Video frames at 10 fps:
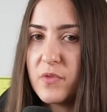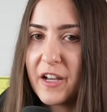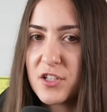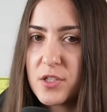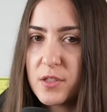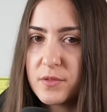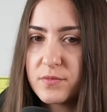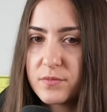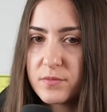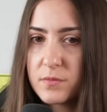actually.
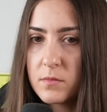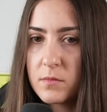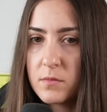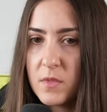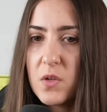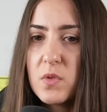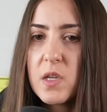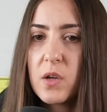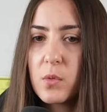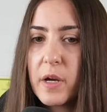That was
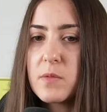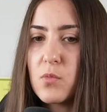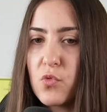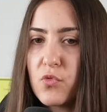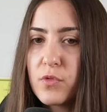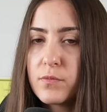a great move.